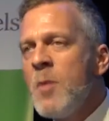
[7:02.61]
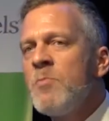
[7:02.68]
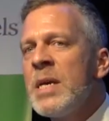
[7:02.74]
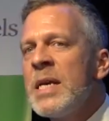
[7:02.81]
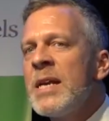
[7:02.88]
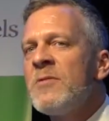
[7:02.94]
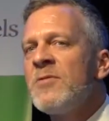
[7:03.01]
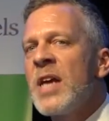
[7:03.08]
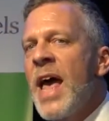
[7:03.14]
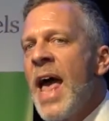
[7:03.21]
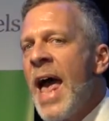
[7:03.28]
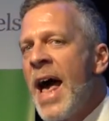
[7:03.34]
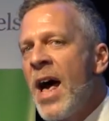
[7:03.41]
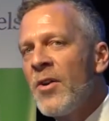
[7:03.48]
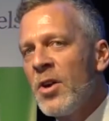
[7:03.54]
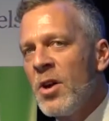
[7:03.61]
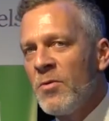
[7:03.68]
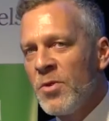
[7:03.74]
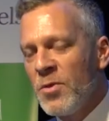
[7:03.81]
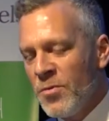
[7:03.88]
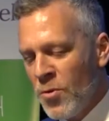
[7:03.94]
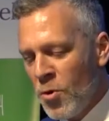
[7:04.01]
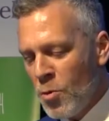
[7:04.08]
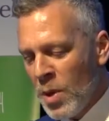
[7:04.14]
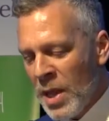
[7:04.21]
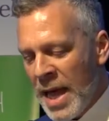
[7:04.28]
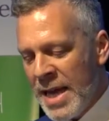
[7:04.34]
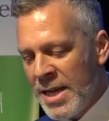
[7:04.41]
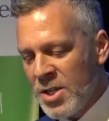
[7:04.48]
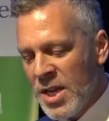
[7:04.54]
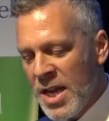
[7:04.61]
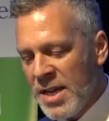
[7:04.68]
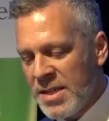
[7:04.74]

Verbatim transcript: be left out of the formal aged